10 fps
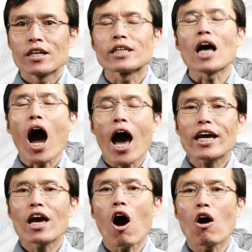And I
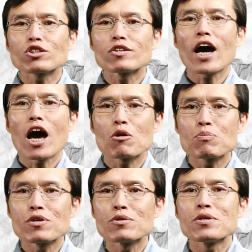can also
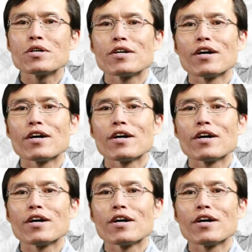help you